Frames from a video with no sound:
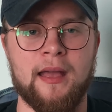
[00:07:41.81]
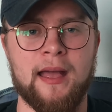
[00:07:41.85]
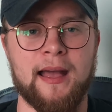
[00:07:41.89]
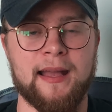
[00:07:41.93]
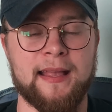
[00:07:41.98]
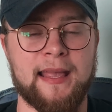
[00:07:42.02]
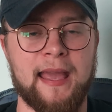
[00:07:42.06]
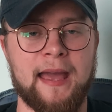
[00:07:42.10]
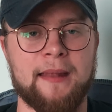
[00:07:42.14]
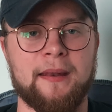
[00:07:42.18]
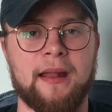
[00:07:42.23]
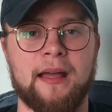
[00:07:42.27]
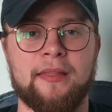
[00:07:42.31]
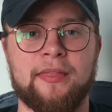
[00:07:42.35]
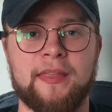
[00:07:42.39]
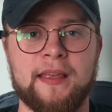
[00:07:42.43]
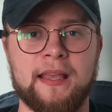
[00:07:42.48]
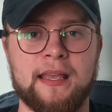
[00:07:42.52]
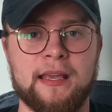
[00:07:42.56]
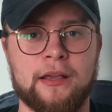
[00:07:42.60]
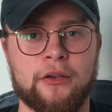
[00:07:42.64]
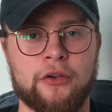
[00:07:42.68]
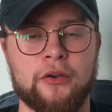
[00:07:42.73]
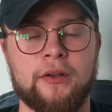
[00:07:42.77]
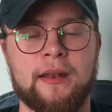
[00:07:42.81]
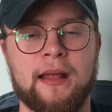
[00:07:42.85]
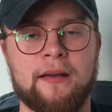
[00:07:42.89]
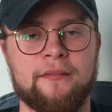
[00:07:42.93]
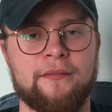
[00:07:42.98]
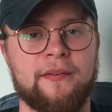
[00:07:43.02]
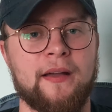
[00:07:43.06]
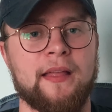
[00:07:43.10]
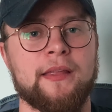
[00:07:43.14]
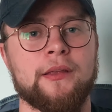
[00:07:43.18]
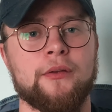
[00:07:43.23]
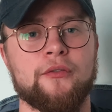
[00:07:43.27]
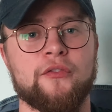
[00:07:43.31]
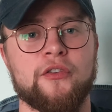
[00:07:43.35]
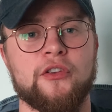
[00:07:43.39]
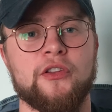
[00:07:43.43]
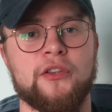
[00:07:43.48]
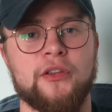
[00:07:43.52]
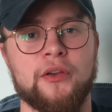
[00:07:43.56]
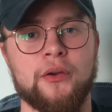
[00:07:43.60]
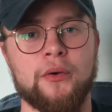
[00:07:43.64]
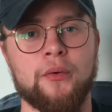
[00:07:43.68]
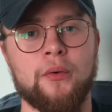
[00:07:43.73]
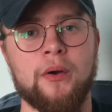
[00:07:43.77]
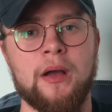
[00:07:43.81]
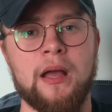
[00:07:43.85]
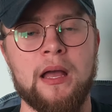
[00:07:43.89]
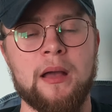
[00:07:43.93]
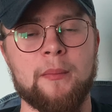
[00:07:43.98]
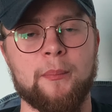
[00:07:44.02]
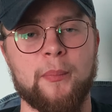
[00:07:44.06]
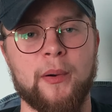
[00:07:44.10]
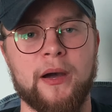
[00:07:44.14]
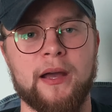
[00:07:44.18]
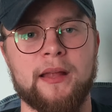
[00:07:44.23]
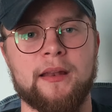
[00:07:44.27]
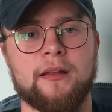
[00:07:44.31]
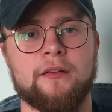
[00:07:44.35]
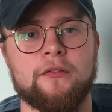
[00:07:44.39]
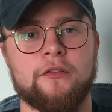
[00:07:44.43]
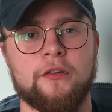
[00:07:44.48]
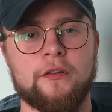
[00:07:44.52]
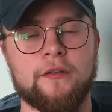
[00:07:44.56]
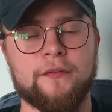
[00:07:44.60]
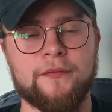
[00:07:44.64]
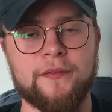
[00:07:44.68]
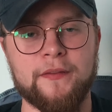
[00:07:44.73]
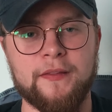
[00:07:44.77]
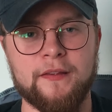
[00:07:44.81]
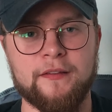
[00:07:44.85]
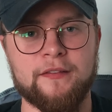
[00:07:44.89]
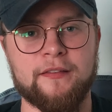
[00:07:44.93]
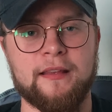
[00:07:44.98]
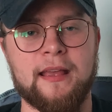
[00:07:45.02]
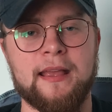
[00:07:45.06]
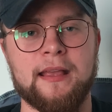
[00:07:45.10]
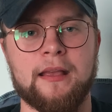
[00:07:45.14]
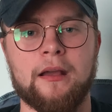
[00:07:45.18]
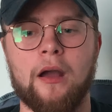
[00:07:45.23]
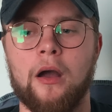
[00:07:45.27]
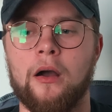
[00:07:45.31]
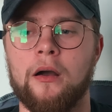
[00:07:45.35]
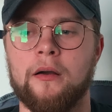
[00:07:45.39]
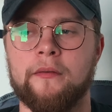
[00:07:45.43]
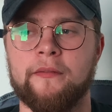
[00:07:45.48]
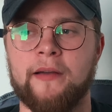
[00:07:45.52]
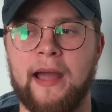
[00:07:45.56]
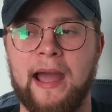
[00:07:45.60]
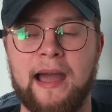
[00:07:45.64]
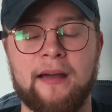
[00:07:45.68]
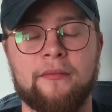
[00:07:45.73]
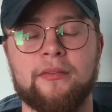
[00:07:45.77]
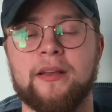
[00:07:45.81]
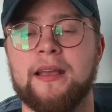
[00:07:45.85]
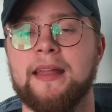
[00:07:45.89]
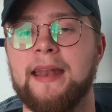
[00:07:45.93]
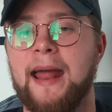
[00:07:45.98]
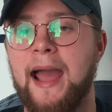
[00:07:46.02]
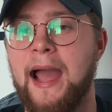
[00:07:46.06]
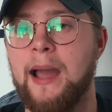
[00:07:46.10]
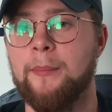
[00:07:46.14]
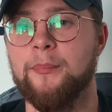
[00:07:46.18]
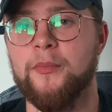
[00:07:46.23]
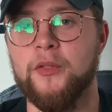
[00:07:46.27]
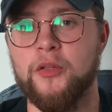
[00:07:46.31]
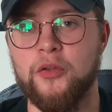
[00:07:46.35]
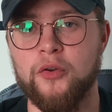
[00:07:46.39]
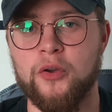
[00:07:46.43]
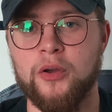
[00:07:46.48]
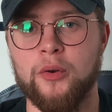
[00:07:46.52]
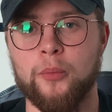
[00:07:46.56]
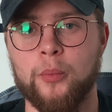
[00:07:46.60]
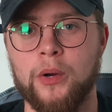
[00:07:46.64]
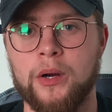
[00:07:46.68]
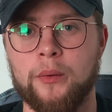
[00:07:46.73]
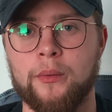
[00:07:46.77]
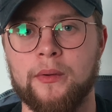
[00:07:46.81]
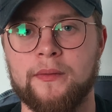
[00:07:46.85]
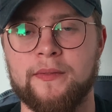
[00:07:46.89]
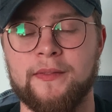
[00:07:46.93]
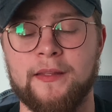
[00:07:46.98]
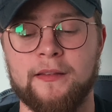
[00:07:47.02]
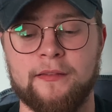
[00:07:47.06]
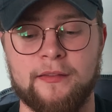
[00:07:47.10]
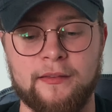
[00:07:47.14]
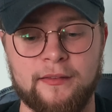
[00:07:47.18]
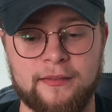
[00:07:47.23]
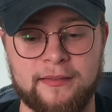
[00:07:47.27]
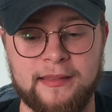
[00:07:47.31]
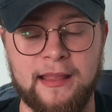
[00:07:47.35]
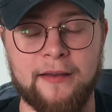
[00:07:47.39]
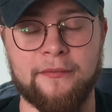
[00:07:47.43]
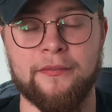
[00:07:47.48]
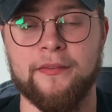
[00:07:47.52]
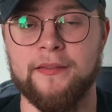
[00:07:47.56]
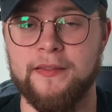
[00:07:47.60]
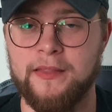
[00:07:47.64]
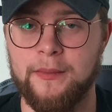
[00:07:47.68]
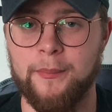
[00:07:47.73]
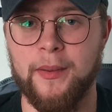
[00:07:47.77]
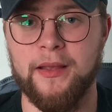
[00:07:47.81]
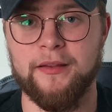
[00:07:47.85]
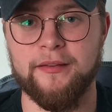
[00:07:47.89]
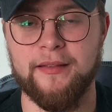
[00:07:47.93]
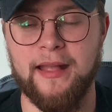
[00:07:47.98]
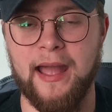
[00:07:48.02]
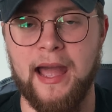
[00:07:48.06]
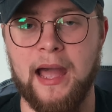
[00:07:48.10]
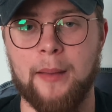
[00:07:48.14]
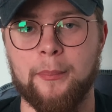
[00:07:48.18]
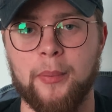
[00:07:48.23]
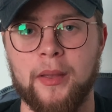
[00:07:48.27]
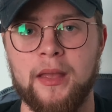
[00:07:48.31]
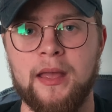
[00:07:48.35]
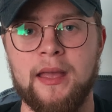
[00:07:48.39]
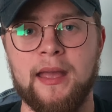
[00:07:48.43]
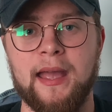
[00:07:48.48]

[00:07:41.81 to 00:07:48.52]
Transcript: Again, I think it could have value to you, but just for the sake of having an app that you can work with, this is definitely the best app.